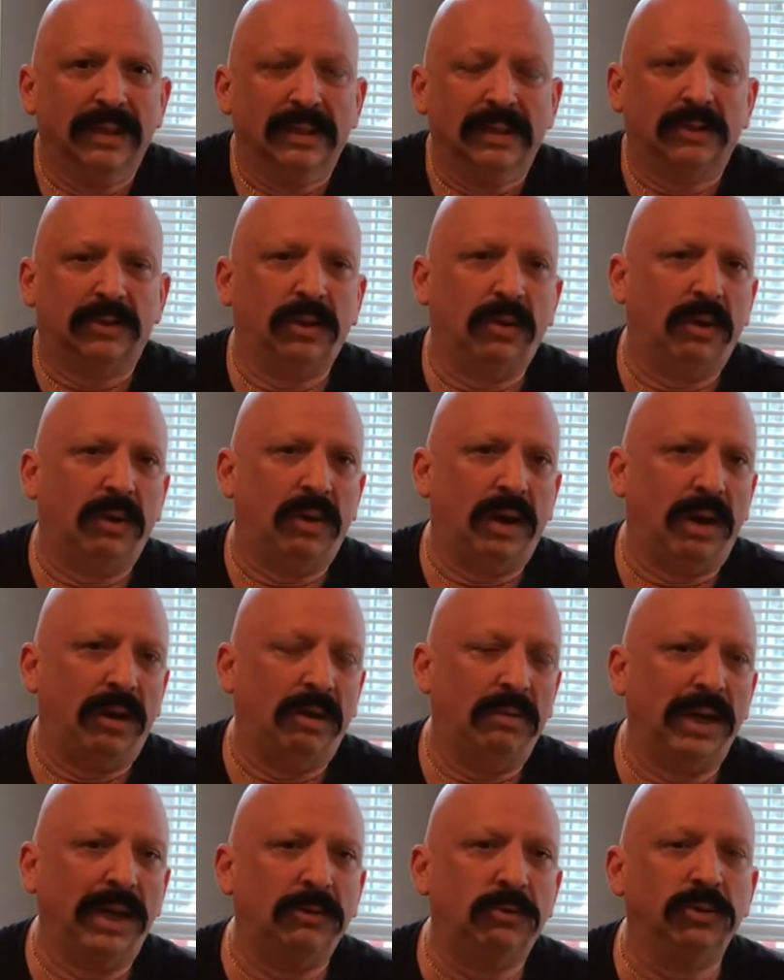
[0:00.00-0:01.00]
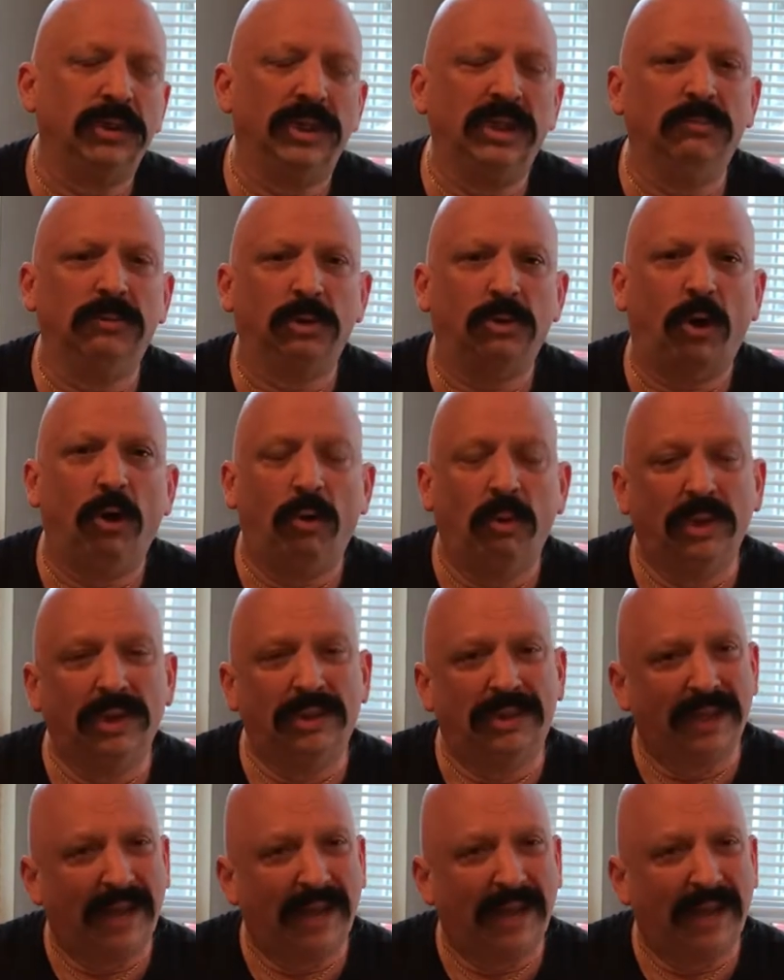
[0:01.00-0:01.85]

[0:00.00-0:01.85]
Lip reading: So my dream was always to